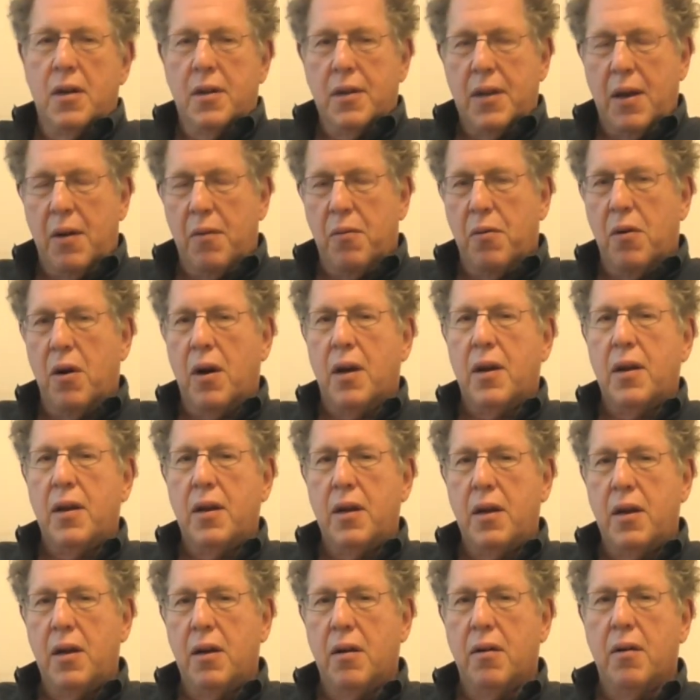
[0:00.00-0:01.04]
that walk in
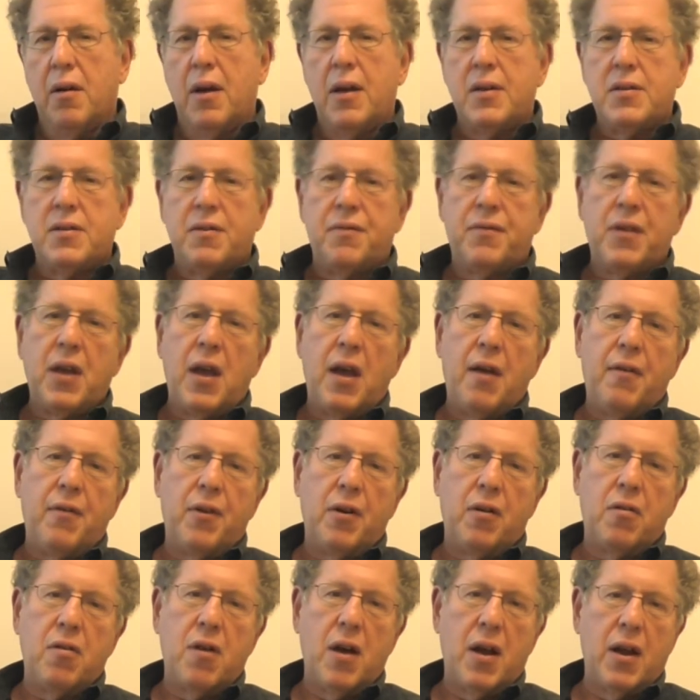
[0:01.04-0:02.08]
here as if they have
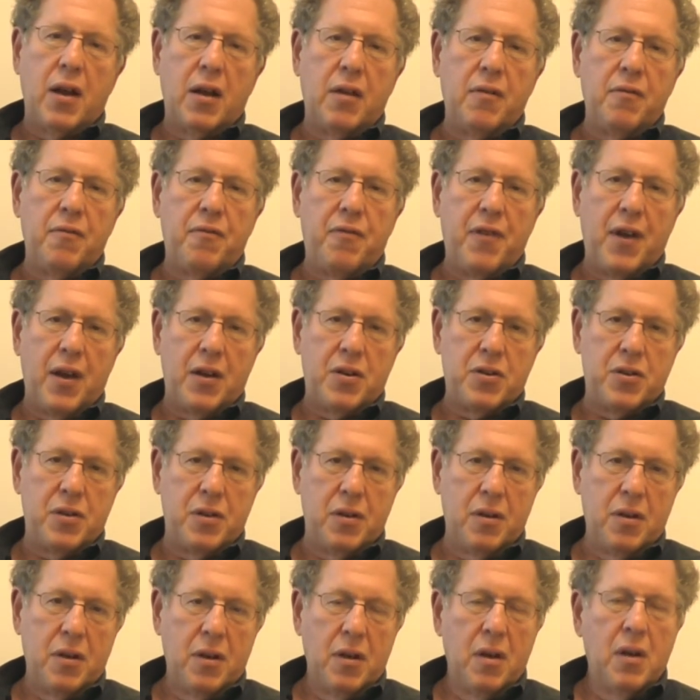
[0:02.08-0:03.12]
a chronic
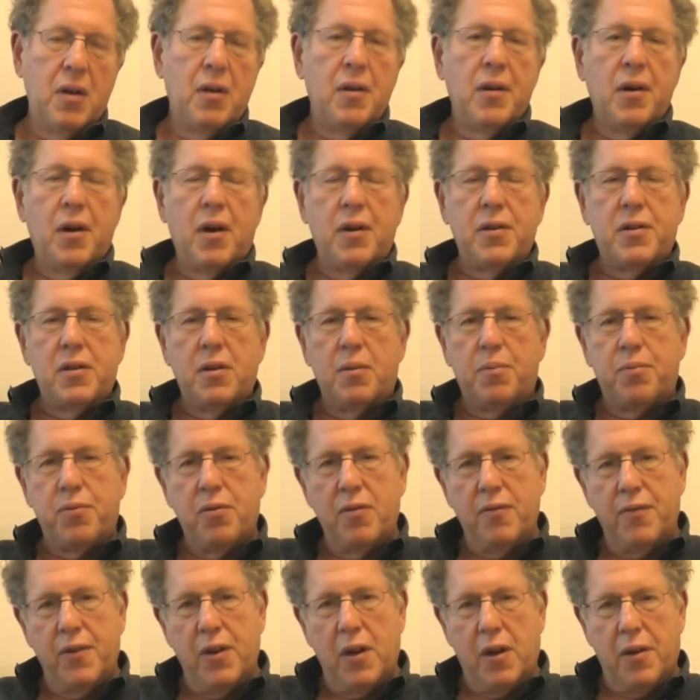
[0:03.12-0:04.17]
infection until
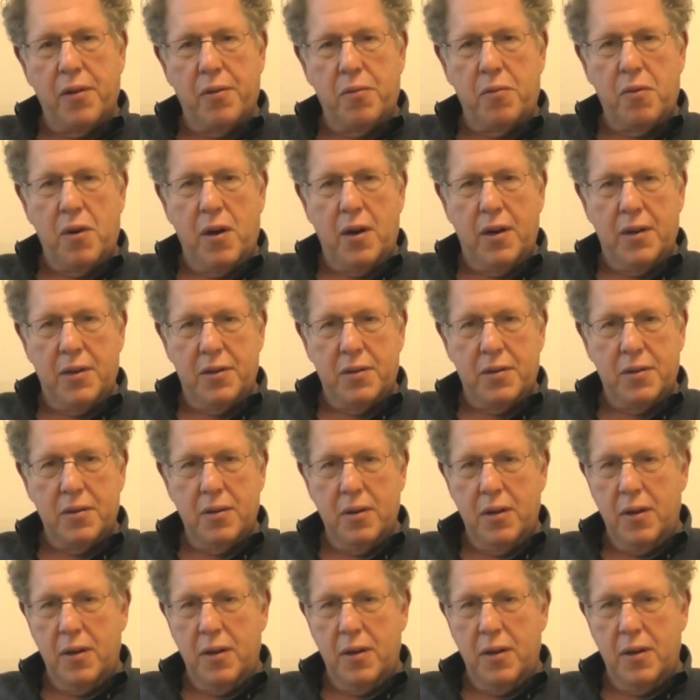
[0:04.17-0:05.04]
proven otherwise.